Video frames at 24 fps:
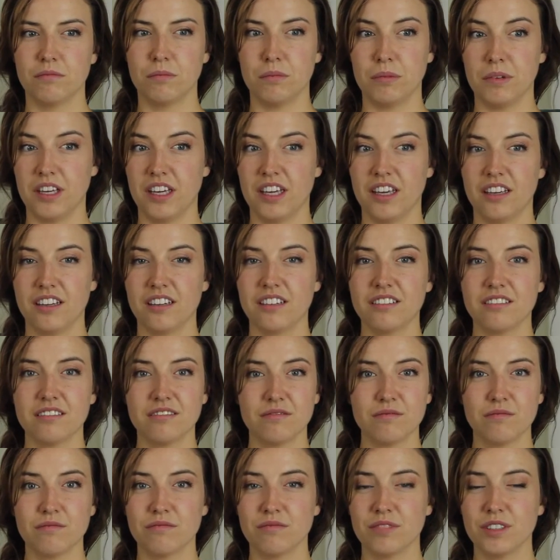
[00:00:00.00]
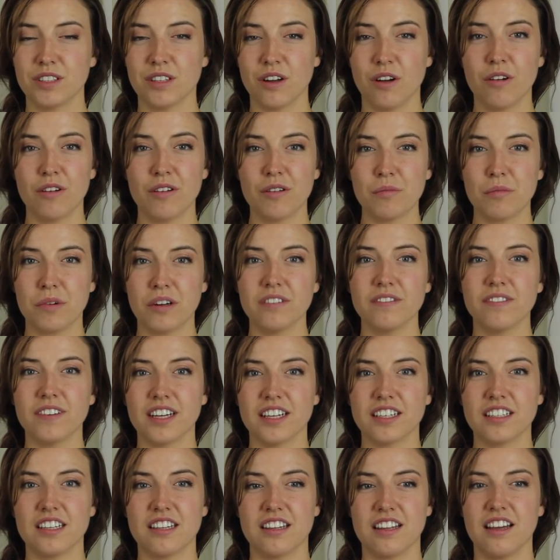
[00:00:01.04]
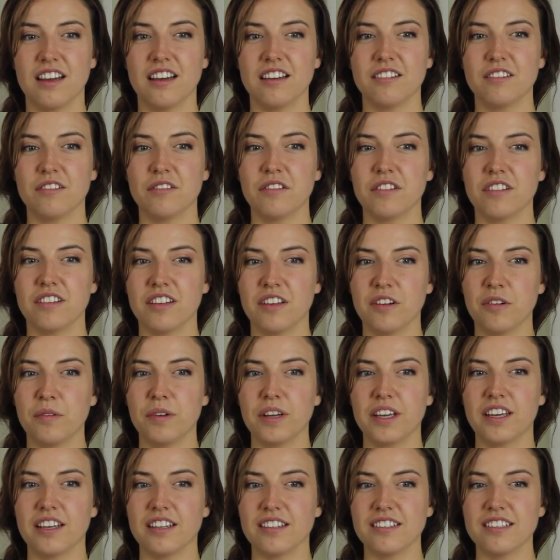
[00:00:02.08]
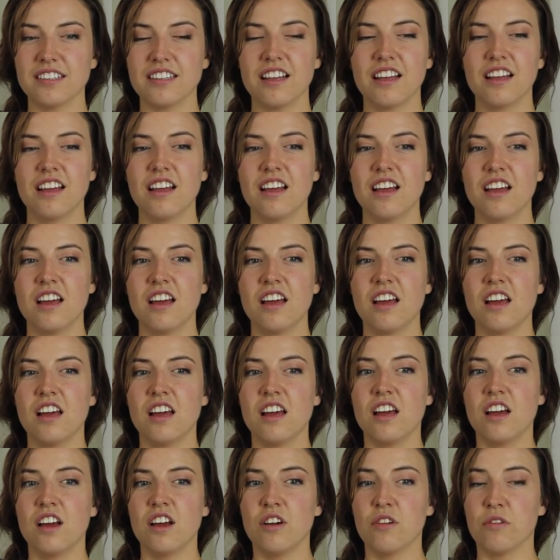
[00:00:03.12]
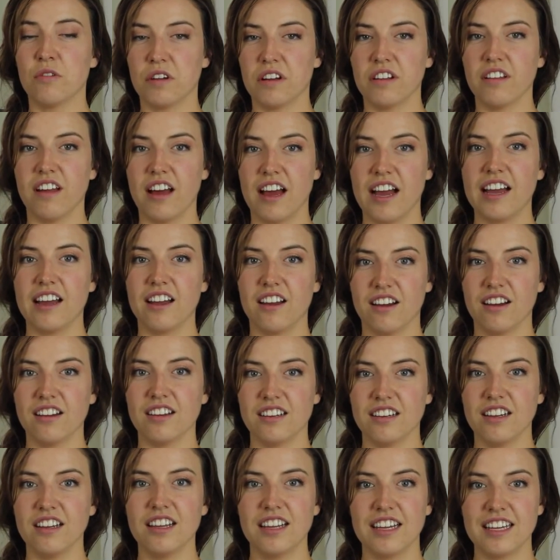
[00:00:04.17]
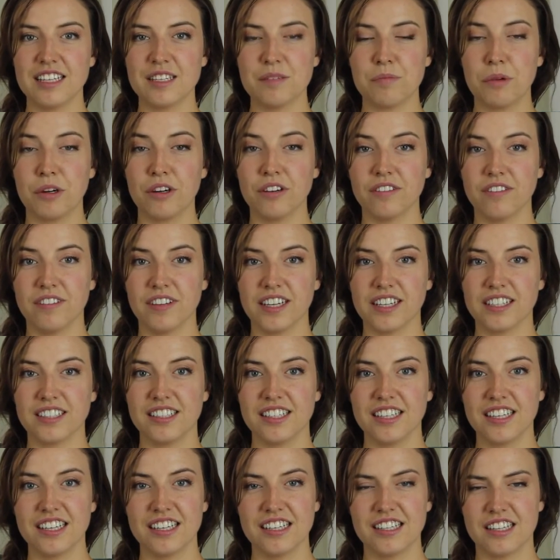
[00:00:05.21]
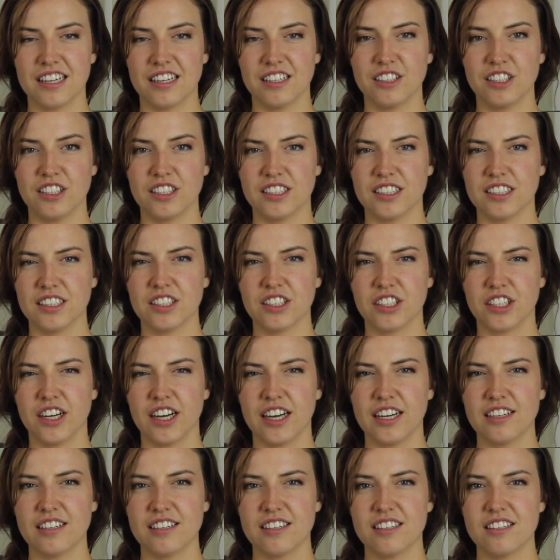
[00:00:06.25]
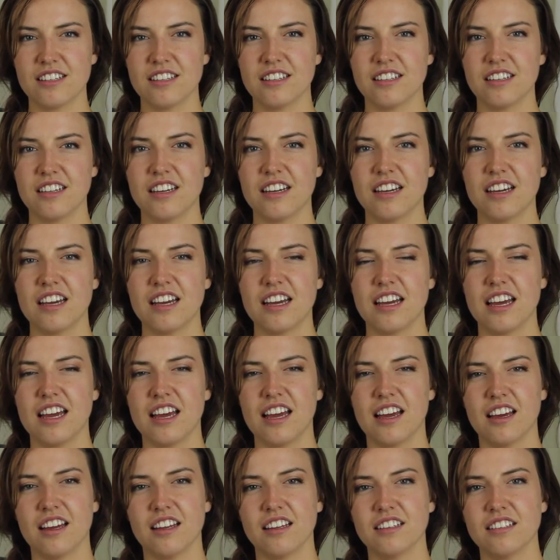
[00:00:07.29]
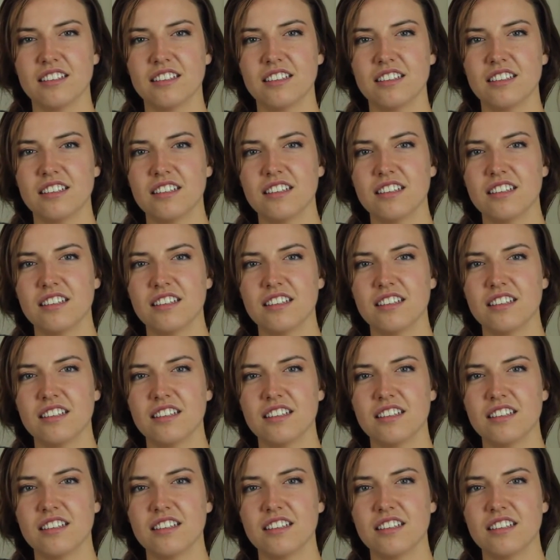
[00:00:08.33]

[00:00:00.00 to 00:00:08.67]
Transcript: being so imperfect that we can rely on His perfect Son, Jesus Christ. And